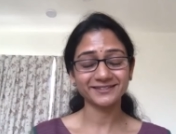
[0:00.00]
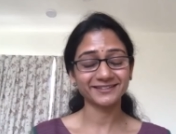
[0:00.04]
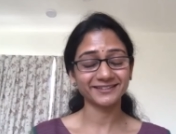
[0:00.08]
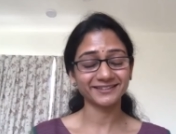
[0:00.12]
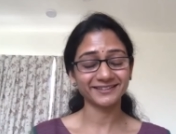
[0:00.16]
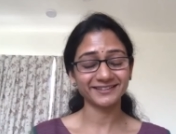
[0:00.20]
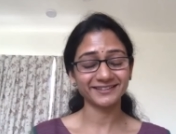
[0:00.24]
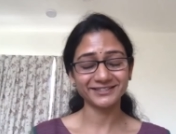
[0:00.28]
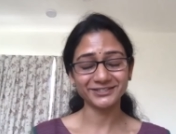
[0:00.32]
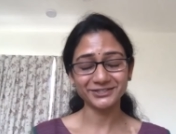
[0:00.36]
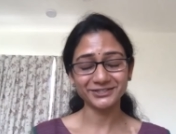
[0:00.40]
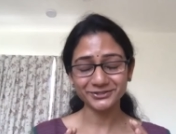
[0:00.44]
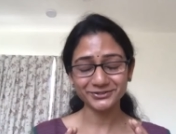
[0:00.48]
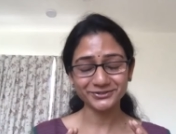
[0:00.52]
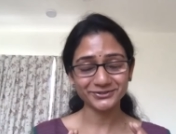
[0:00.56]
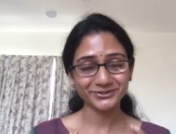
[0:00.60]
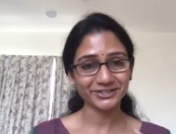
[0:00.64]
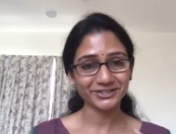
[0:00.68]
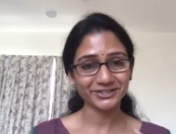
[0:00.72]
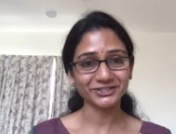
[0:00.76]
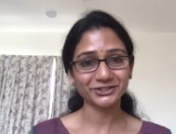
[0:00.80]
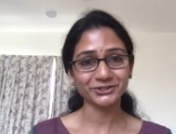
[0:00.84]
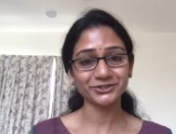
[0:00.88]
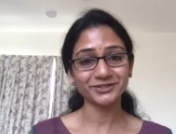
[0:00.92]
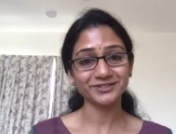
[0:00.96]
the
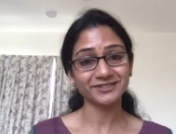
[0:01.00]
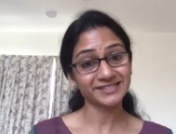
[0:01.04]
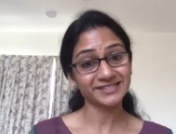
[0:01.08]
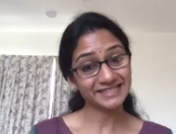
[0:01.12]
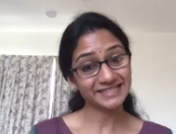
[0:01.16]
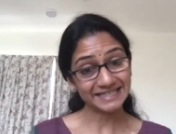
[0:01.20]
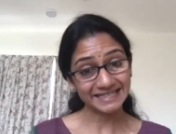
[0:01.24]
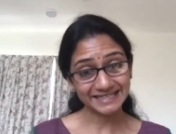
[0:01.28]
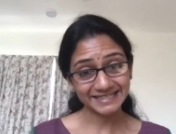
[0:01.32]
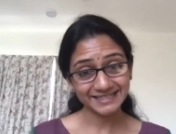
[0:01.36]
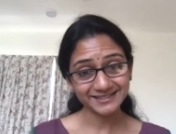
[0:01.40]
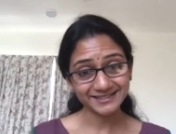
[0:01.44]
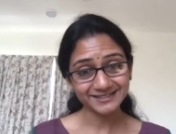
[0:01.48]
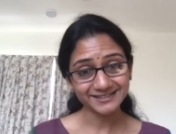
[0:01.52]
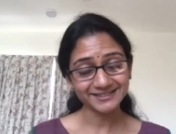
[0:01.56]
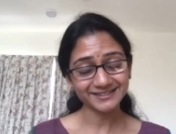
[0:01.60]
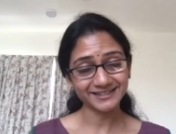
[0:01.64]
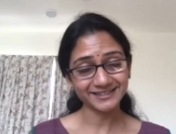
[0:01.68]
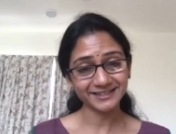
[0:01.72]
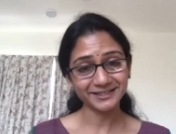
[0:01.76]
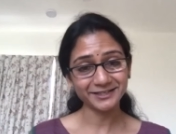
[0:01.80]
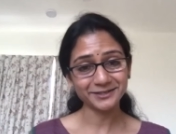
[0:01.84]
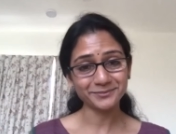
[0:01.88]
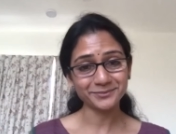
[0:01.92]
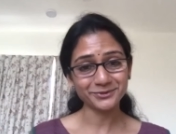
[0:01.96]
integration is
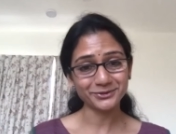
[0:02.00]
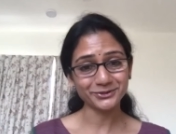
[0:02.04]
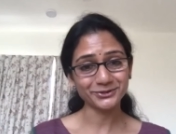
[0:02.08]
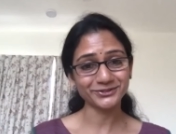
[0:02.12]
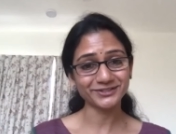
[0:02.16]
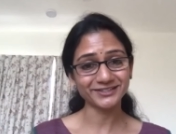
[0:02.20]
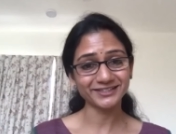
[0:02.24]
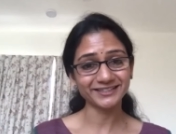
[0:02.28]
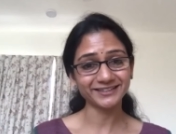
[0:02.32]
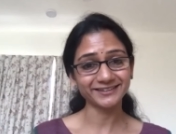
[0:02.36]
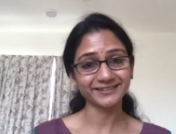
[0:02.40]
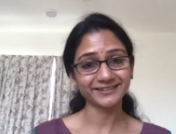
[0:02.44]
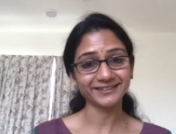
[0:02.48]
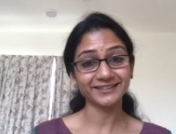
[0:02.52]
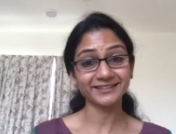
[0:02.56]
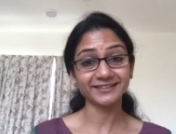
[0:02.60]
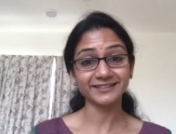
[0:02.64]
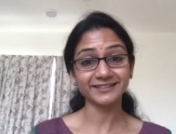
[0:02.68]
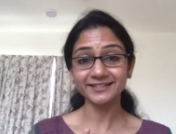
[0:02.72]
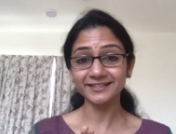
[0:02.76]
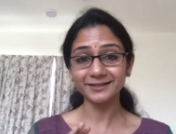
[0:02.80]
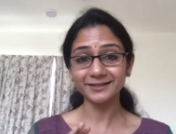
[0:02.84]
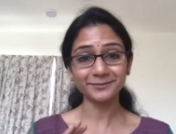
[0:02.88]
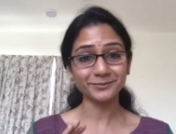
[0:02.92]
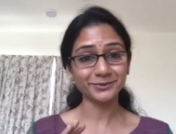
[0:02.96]
in a monolith a
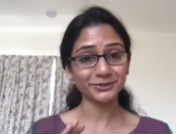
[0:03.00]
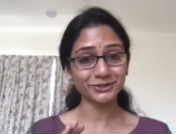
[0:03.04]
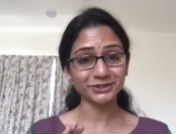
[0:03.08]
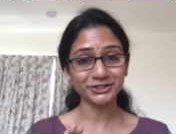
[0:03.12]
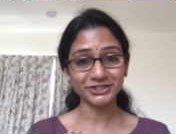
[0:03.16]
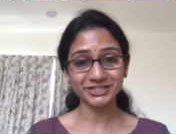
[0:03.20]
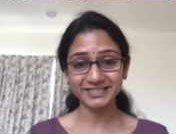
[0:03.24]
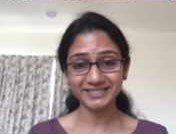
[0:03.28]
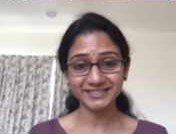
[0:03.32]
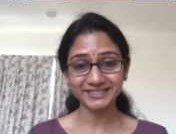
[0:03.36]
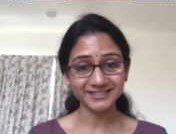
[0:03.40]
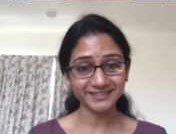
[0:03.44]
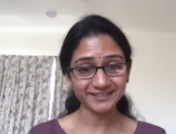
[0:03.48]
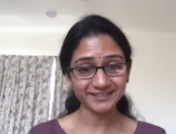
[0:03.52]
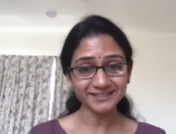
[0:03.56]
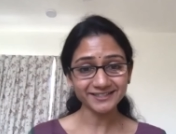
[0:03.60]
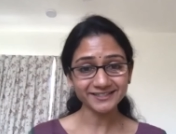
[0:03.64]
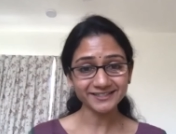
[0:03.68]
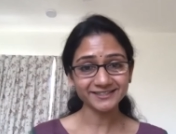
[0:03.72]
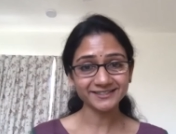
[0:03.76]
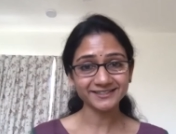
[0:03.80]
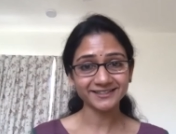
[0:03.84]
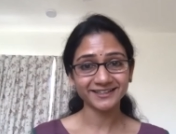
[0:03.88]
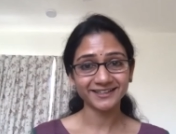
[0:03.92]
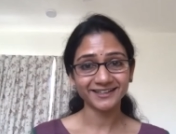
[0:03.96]
little more
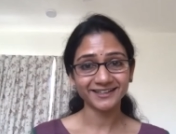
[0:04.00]
tedious,